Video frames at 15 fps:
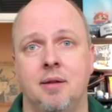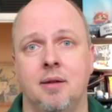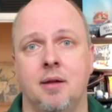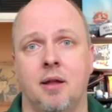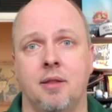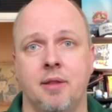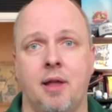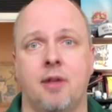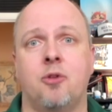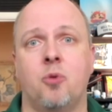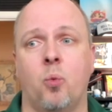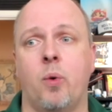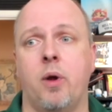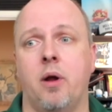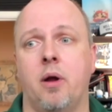and that's
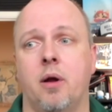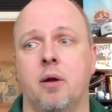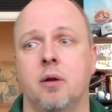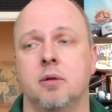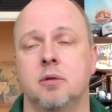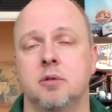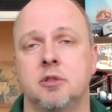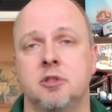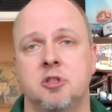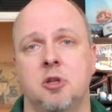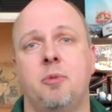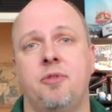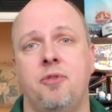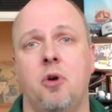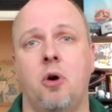where some
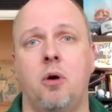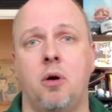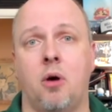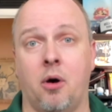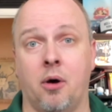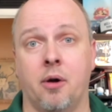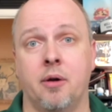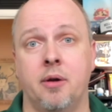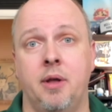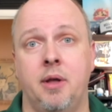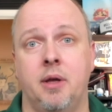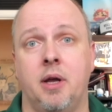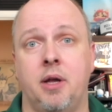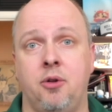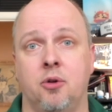of y'all are
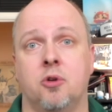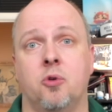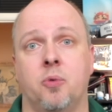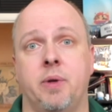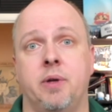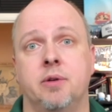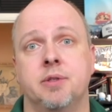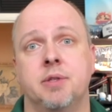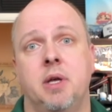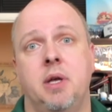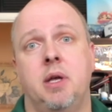in your careers.